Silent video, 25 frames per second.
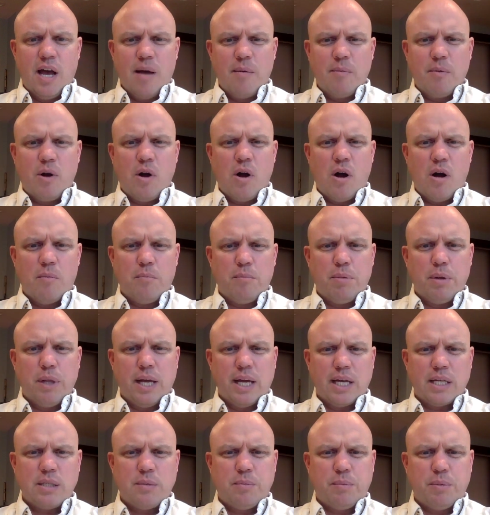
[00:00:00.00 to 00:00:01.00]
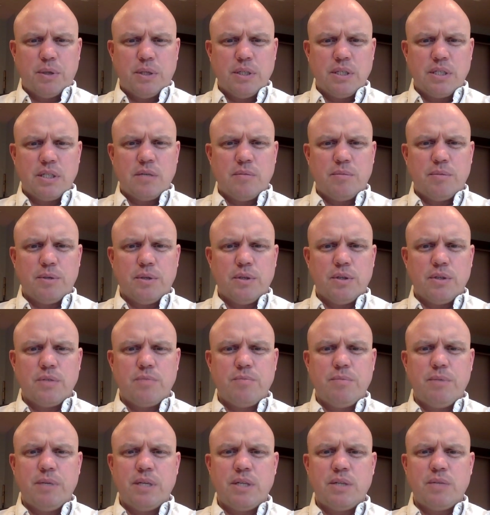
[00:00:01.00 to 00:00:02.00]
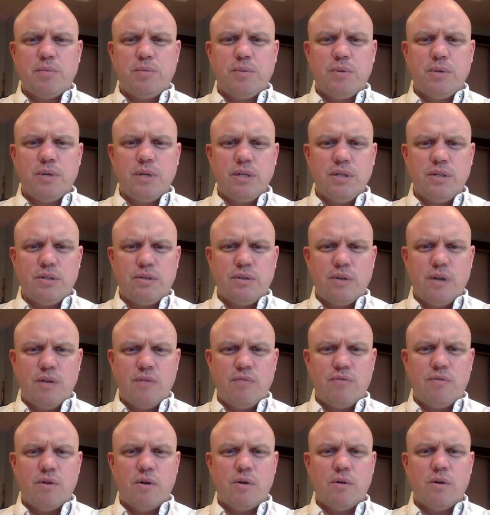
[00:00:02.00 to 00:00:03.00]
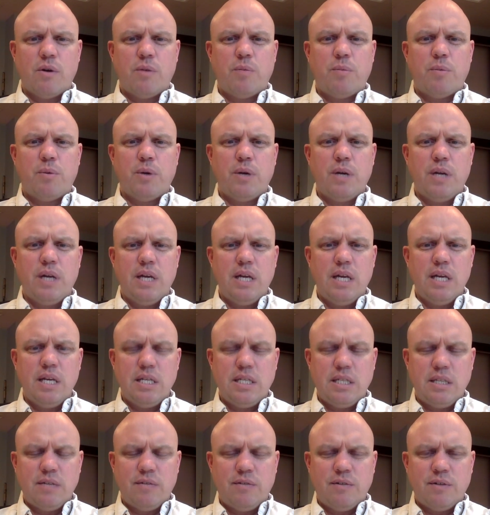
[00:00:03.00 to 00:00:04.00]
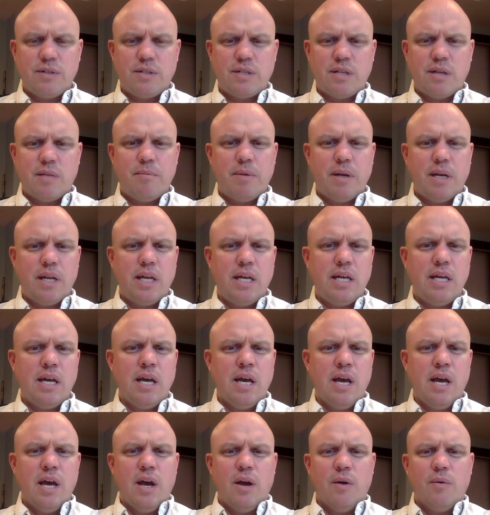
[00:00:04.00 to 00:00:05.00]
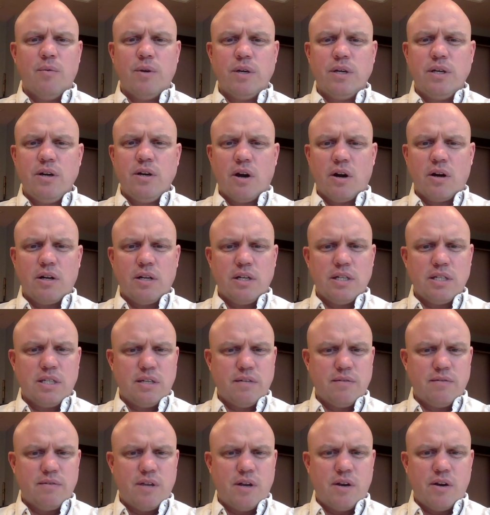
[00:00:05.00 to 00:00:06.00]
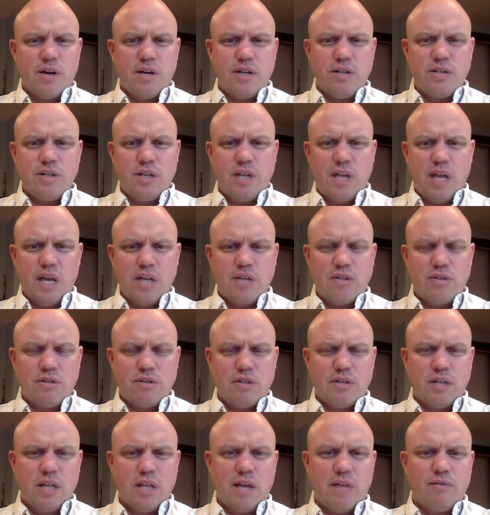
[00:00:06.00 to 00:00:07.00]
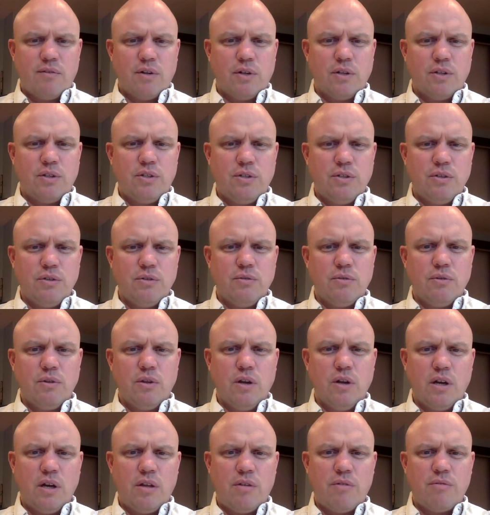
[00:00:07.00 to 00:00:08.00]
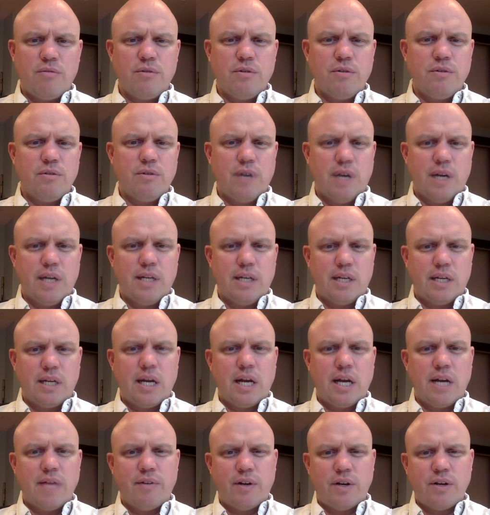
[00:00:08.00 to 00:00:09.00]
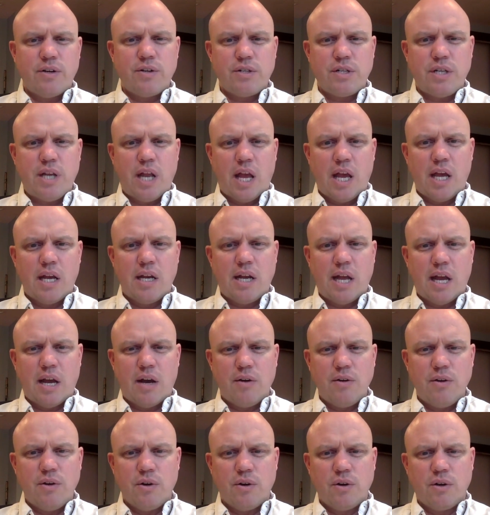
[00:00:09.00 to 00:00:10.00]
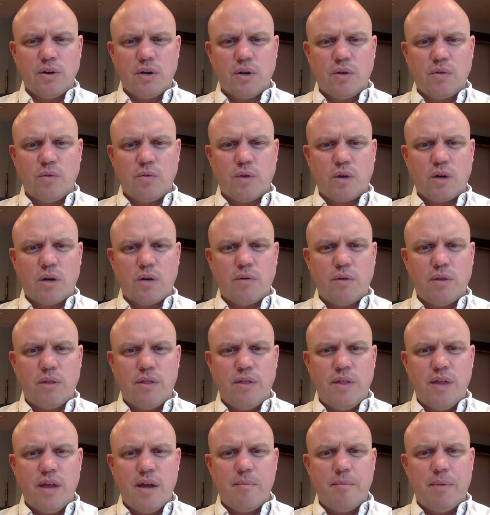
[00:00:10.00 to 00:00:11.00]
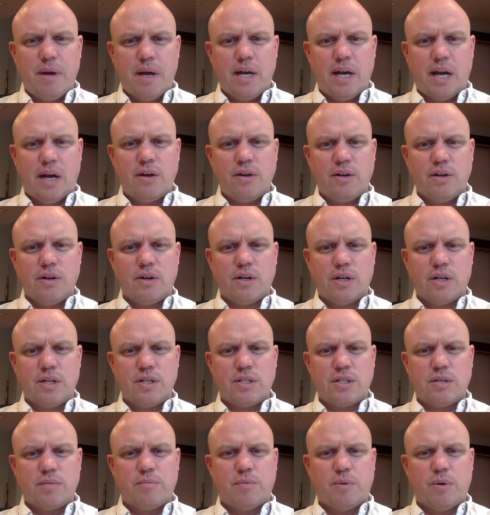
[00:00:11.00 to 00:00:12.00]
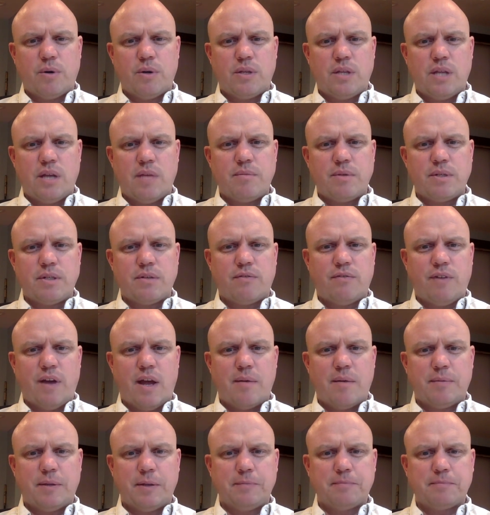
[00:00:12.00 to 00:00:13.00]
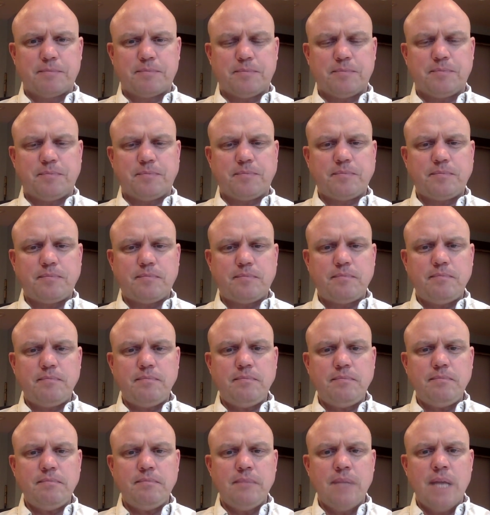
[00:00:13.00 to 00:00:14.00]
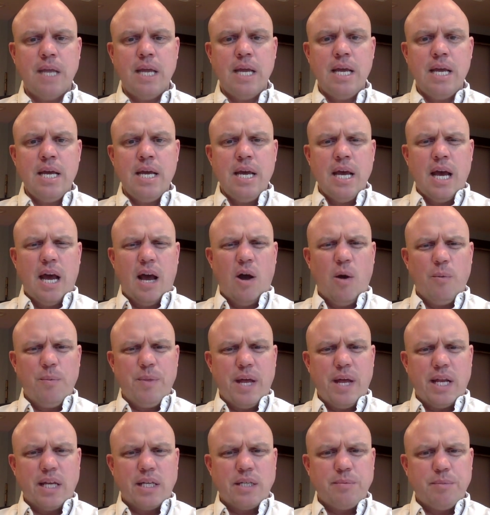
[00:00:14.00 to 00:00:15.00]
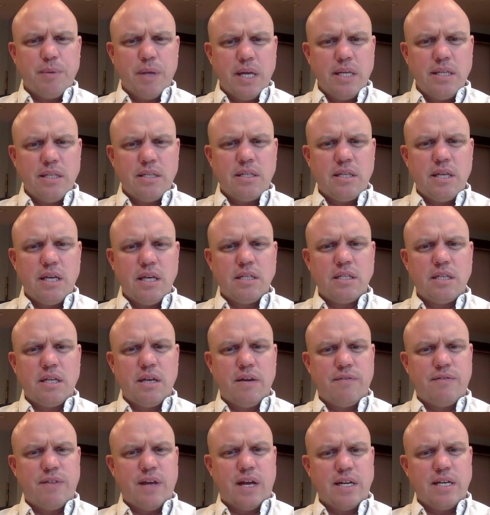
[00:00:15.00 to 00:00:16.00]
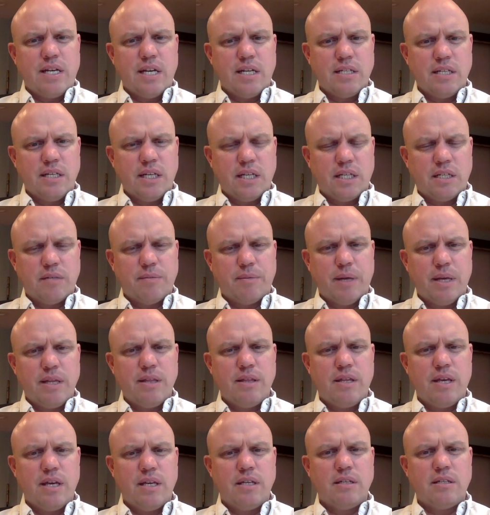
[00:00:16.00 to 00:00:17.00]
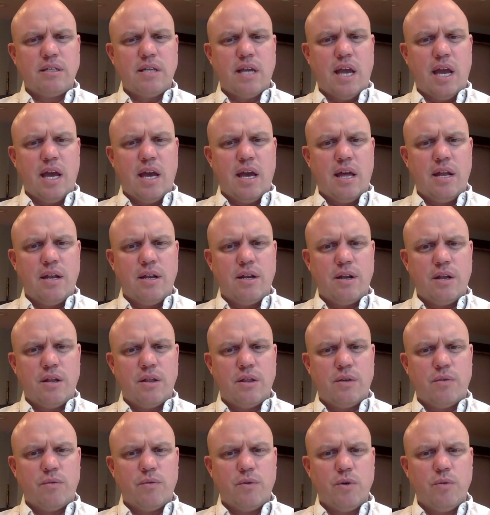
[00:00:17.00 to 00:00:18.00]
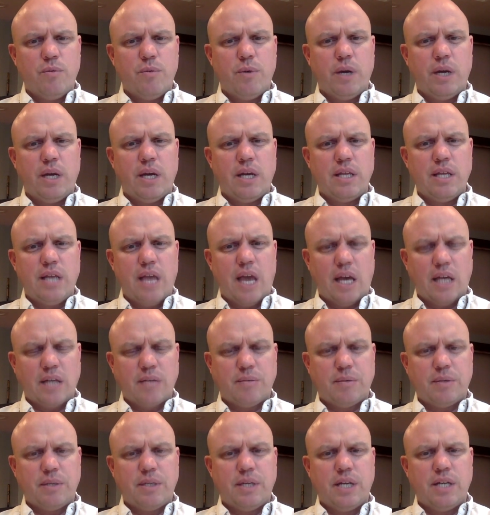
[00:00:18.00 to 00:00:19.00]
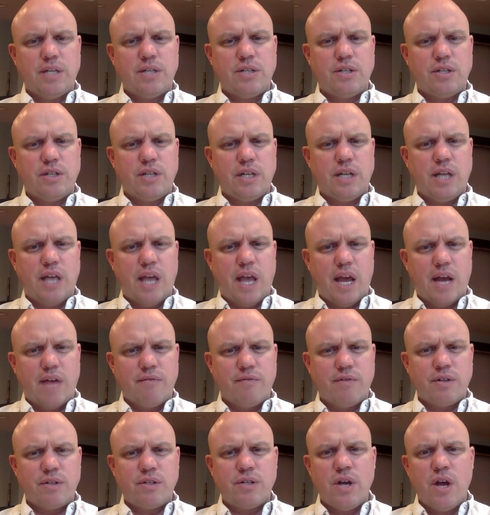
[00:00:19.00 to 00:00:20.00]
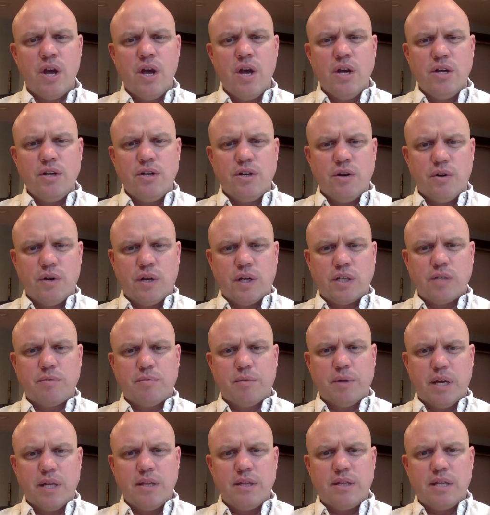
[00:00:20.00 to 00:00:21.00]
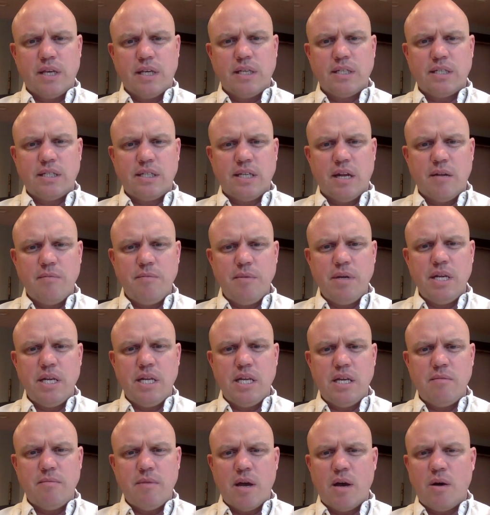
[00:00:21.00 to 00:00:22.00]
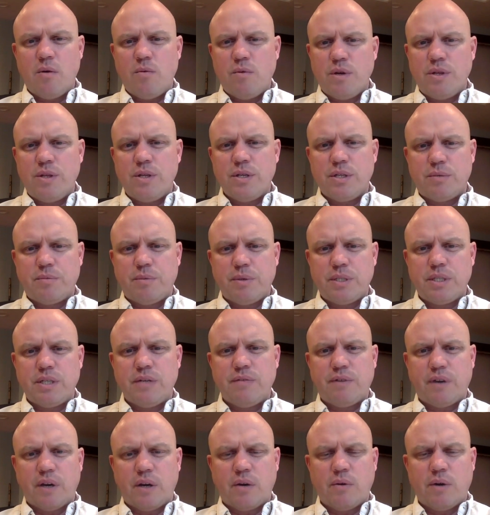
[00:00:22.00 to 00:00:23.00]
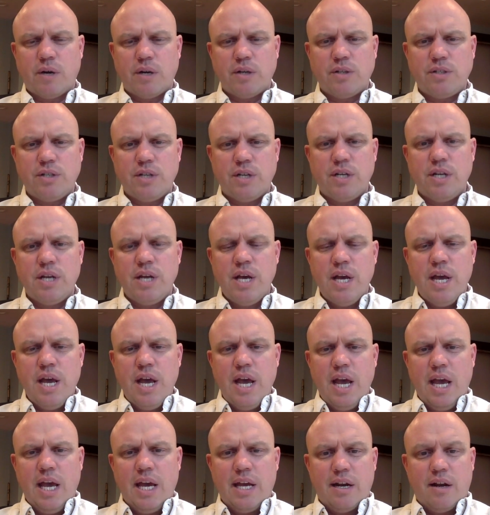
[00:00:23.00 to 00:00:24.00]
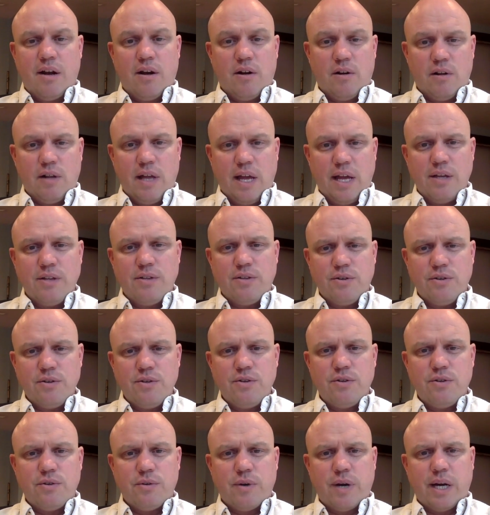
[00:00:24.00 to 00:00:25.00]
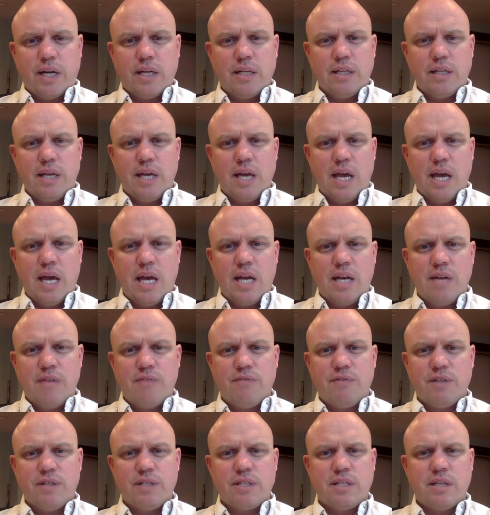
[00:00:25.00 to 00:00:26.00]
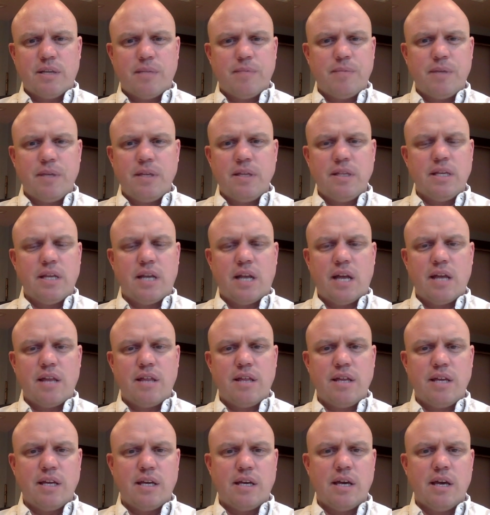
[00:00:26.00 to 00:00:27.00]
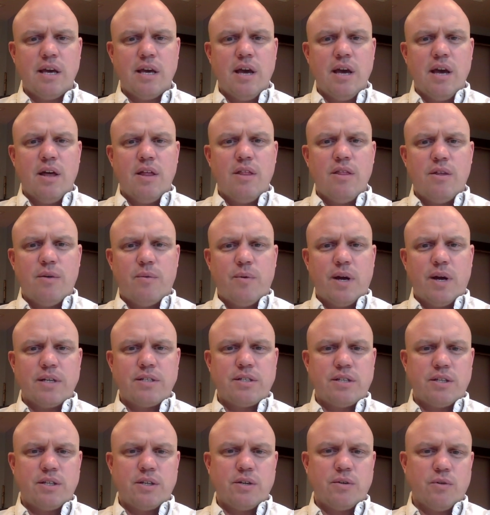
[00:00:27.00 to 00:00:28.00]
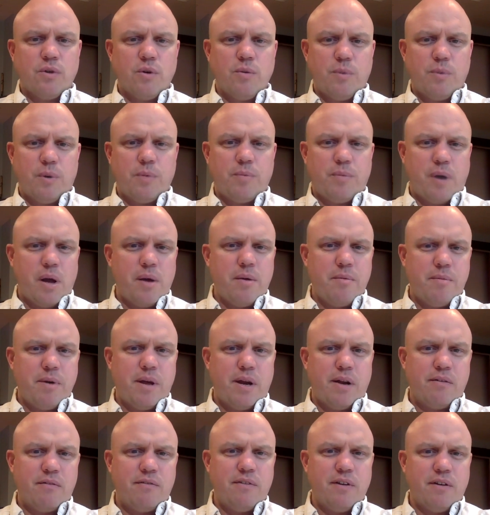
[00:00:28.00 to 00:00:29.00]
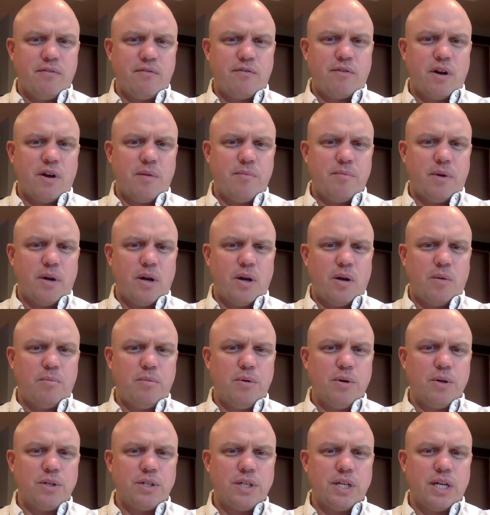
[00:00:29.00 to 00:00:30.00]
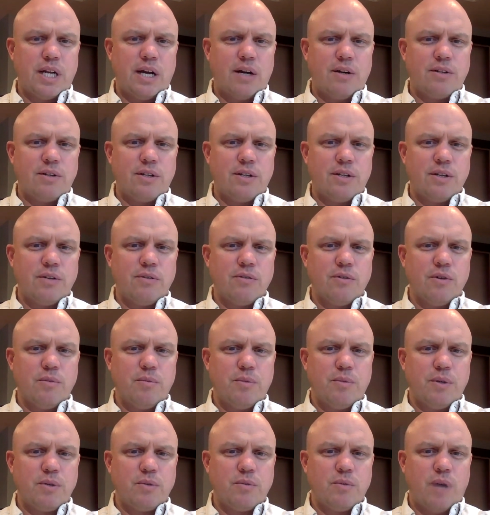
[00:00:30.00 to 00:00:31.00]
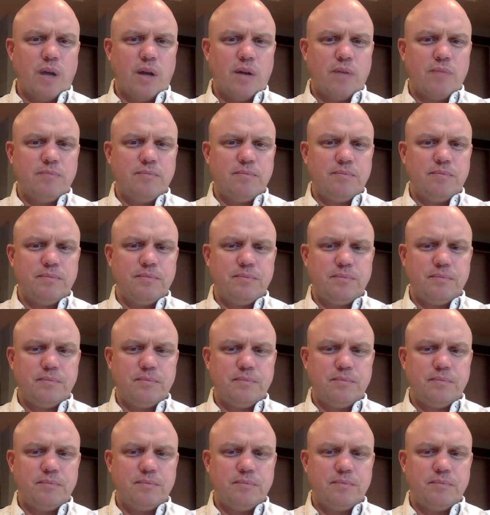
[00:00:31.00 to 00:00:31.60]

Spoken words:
complex principles, but it's pretty straightforward, pretty easy for somebody, regardless of their education level, to look through and kind of understand how you're going to work with them and how you're going to support them as a family. I hope that explains things. If that doesn't explain things and the rubric and the explanation in Canvas don't explain things, send me an email with a specific question and I'll answer you directly. And if it's something that I think the rest of the group could probably benefit from, I'll push it out to the group as well.